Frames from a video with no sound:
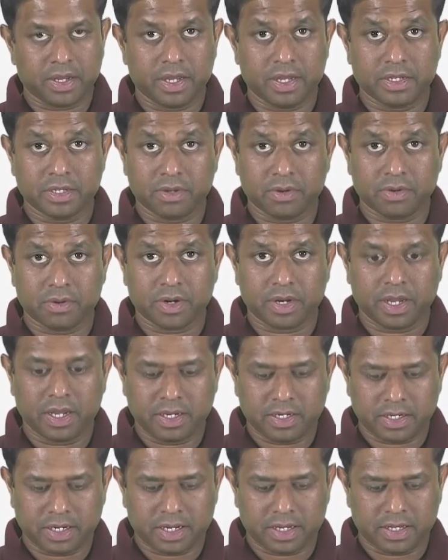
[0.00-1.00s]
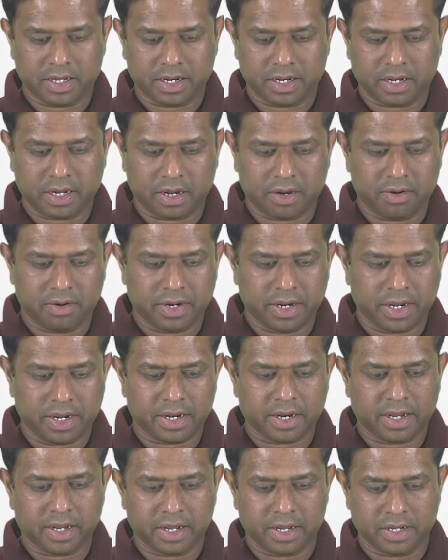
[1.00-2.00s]
is organized, and then how
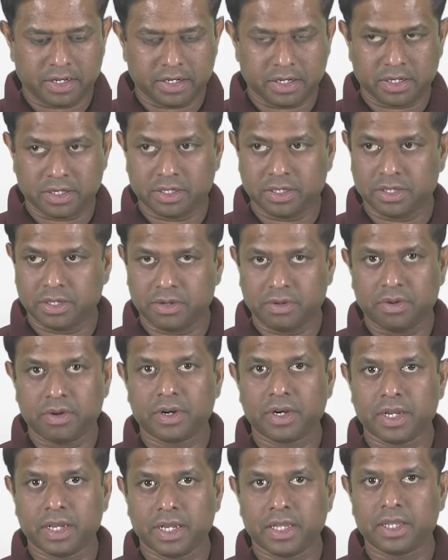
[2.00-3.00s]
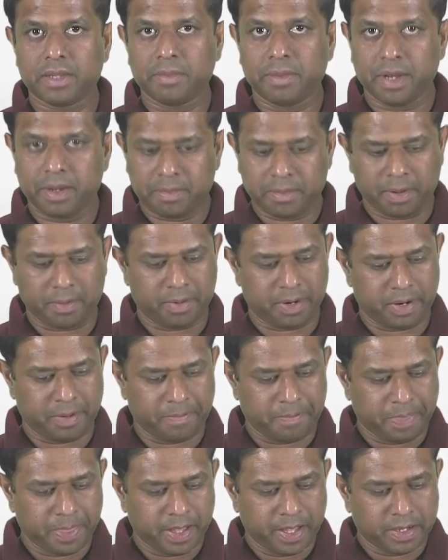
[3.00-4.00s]
data is stored in the main memory.
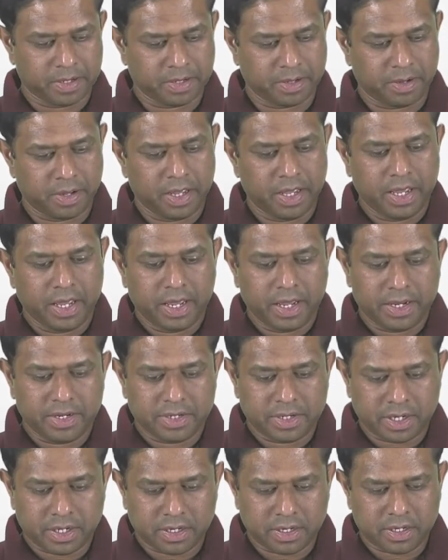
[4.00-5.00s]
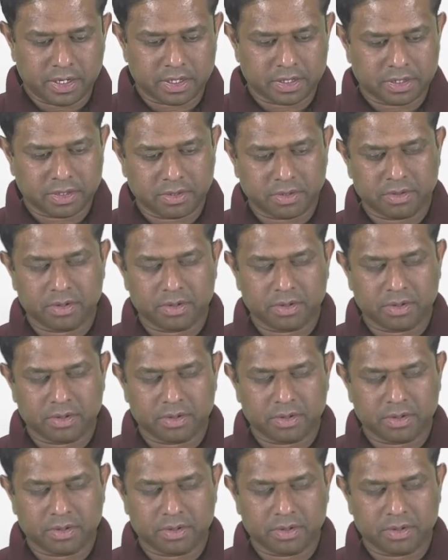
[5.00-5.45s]
So in general,